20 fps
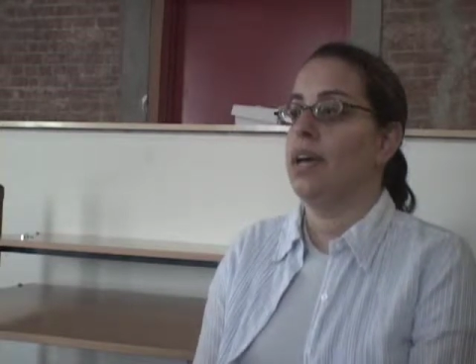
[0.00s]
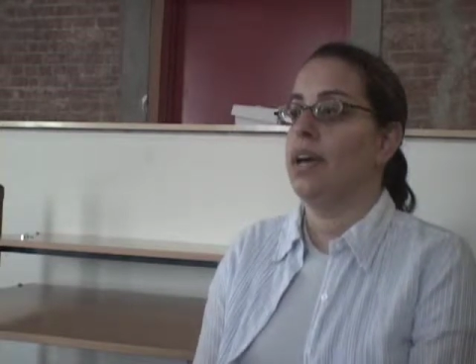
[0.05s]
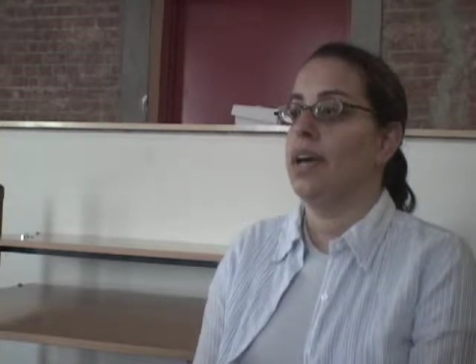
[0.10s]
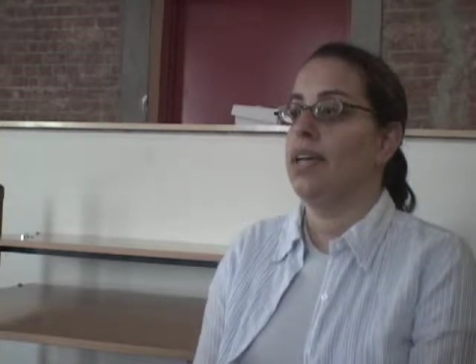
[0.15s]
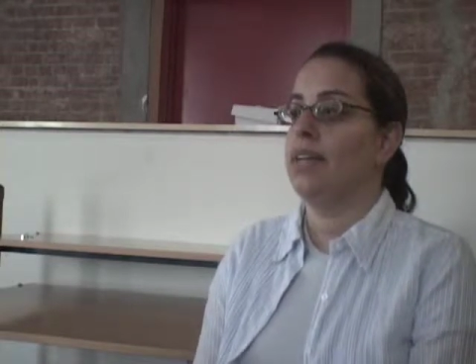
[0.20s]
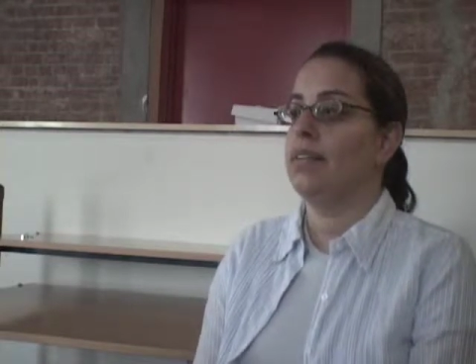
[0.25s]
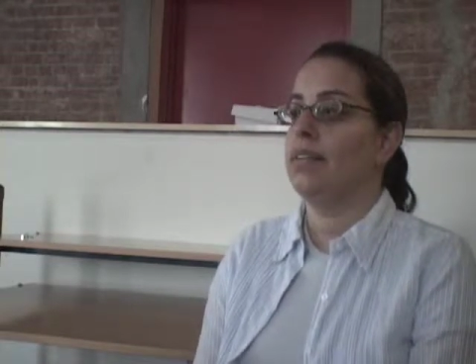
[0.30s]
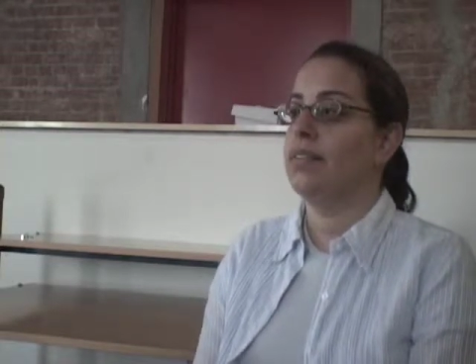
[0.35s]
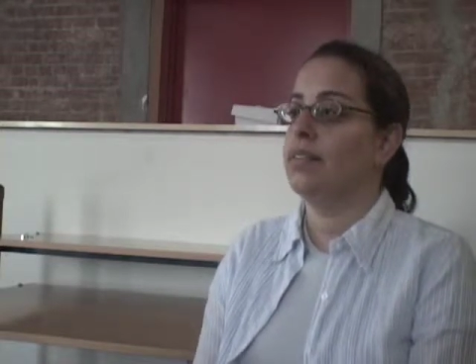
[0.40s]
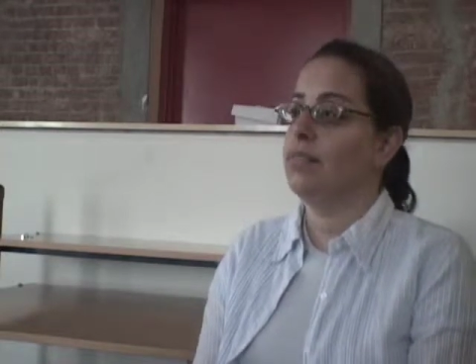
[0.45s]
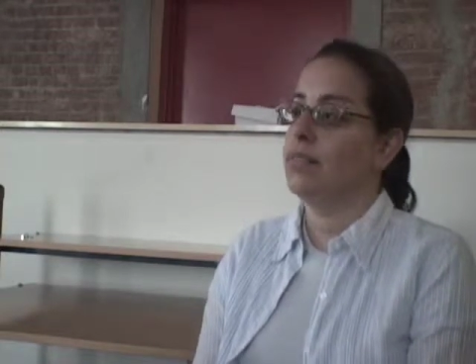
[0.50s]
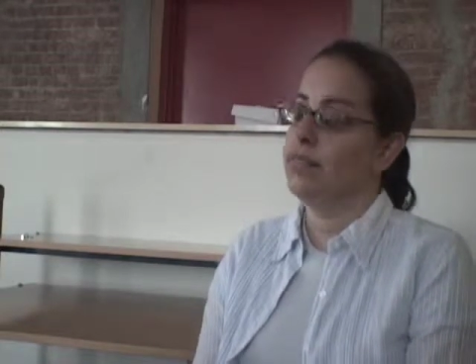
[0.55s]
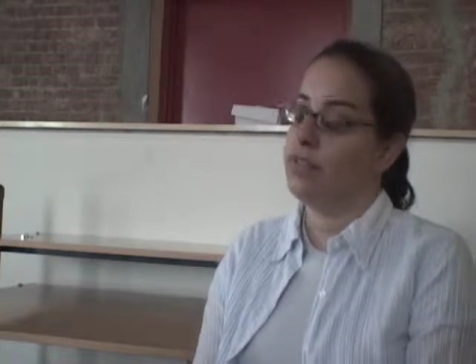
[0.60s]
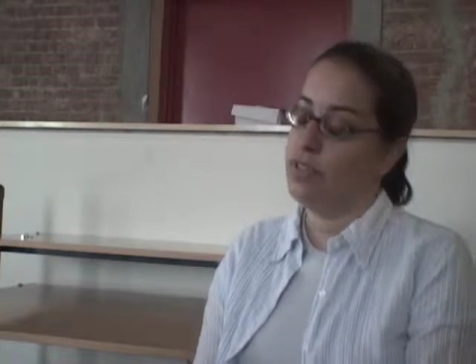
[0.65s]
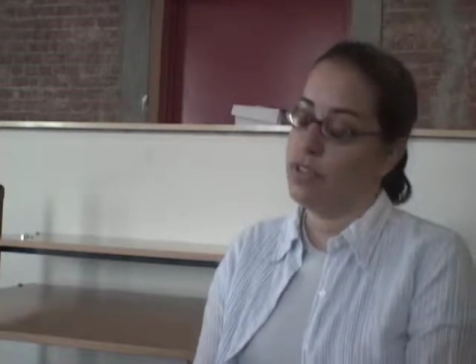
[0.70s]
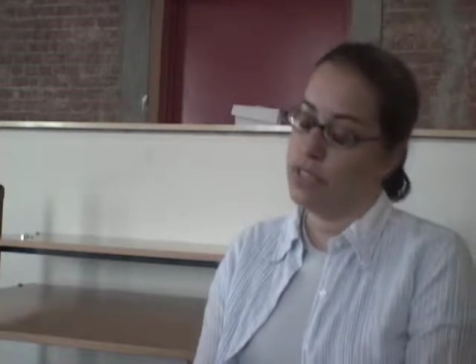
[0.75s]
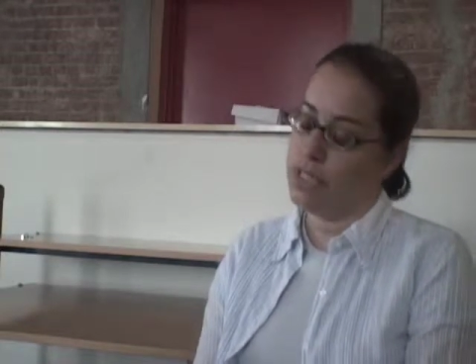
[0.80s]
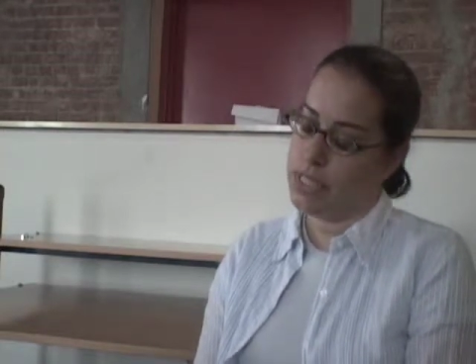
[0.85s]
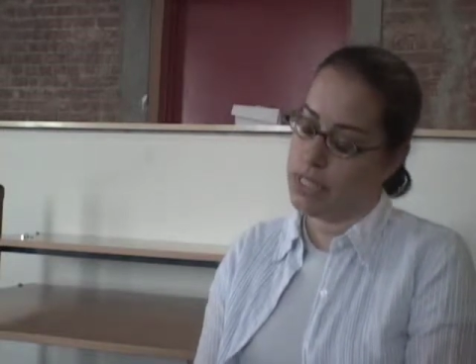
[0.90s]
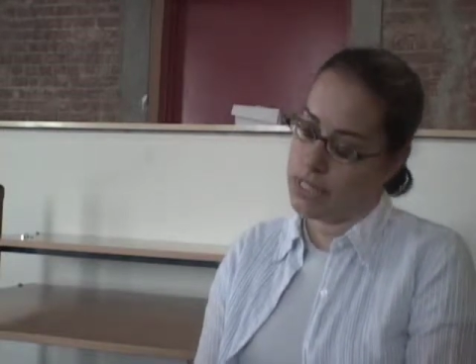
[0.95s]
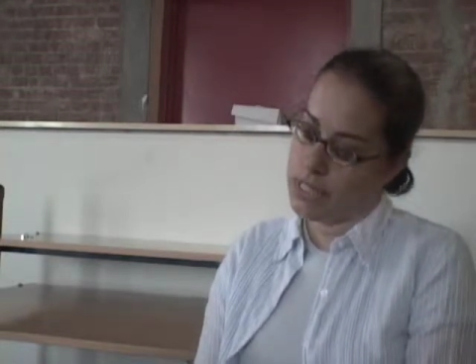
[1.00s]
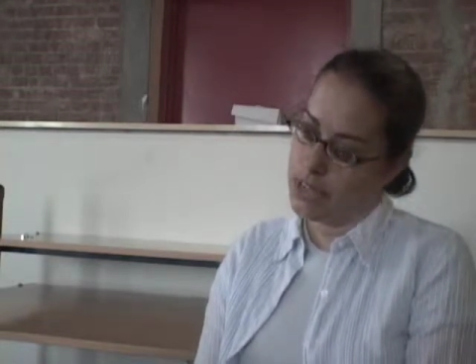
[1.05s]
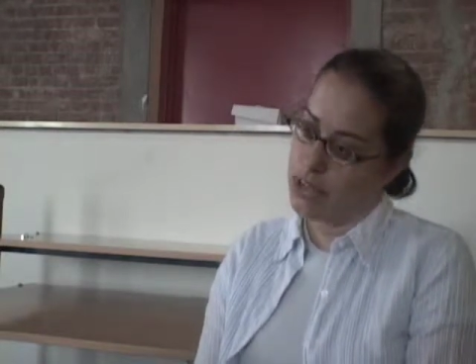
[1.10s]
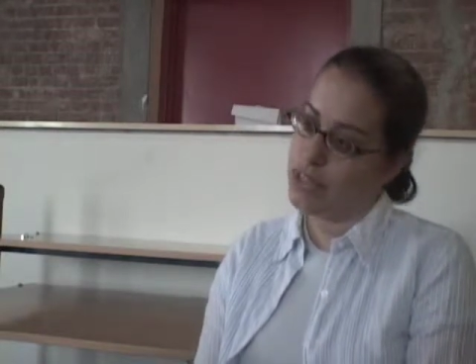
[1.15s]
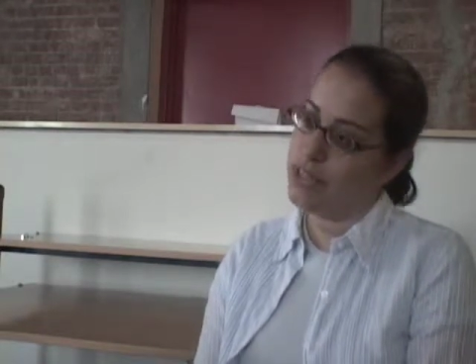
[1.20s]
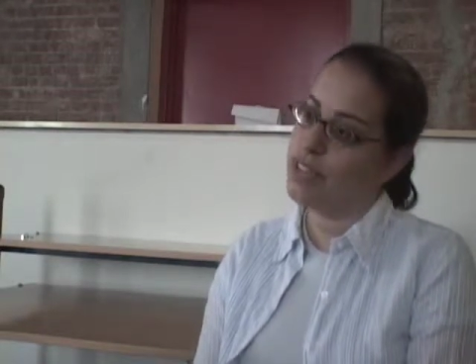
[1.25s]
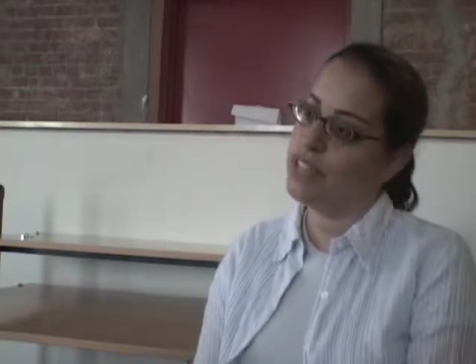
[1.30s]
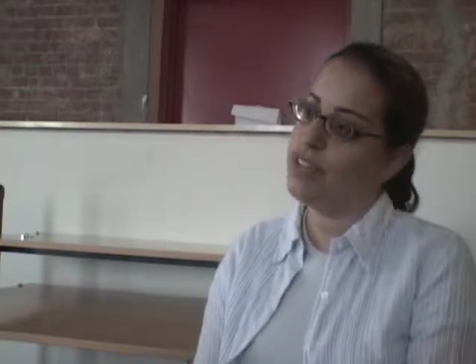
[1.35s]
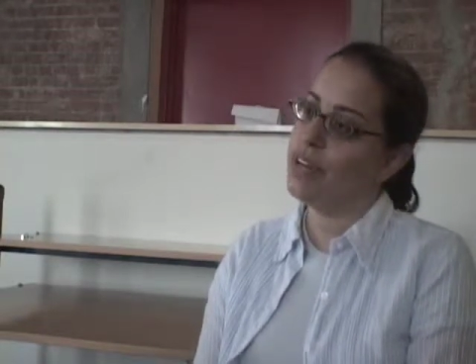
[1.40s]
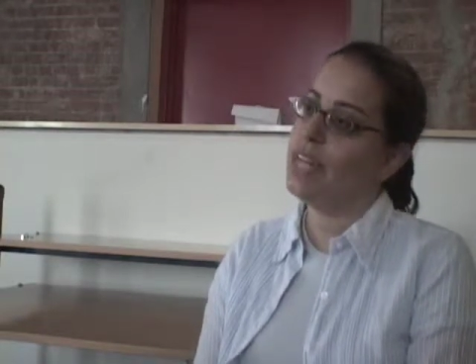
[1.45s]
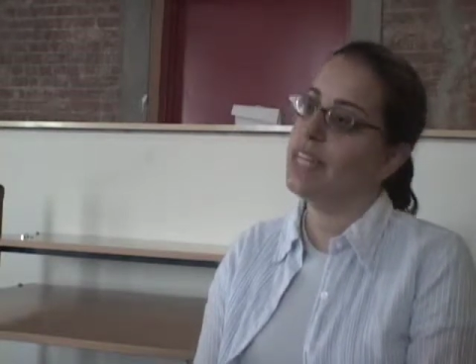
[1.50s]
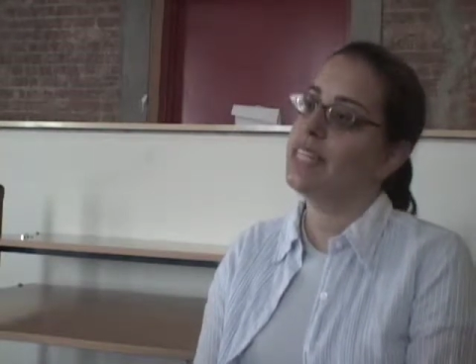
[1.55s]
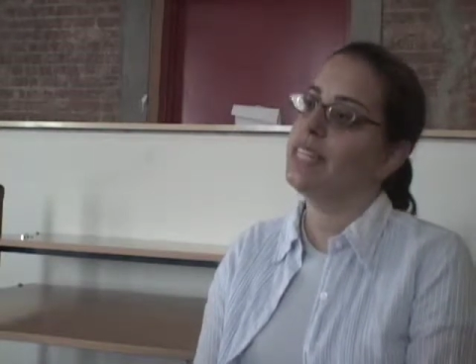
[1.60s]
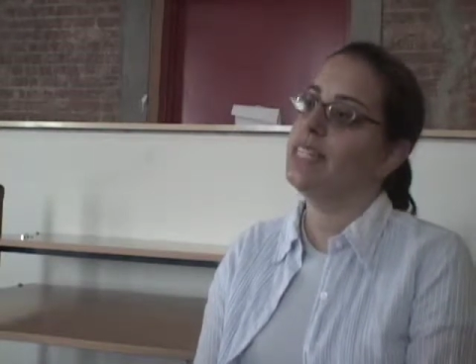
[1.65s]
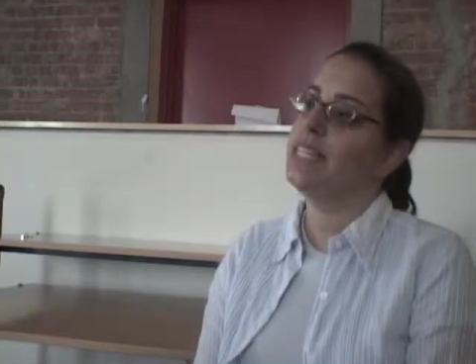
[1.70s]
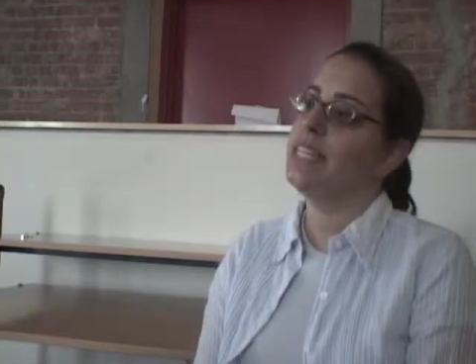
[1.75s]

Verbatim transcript: and versus here in the United